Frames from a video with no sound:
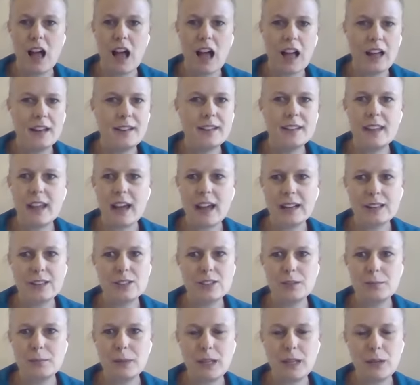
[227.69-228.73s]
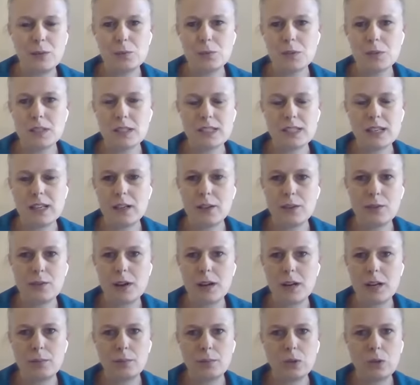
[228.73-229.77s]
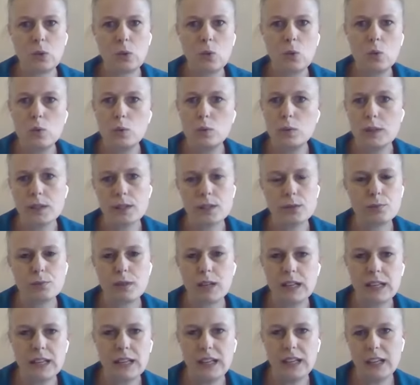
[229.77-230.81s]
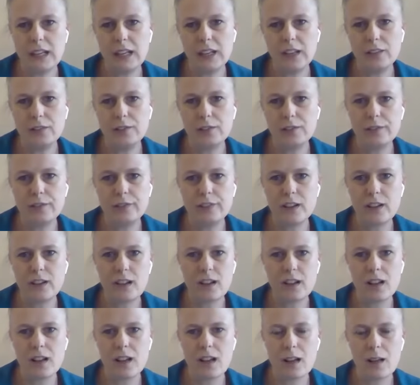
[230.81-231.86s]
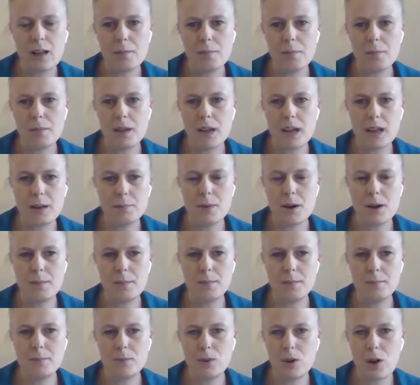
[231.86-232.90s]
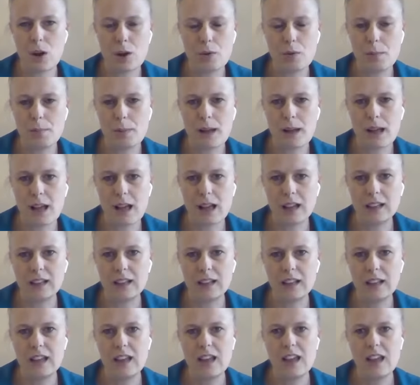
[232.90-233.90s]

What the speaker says: And that to me was incredible, all this relief in my lower back.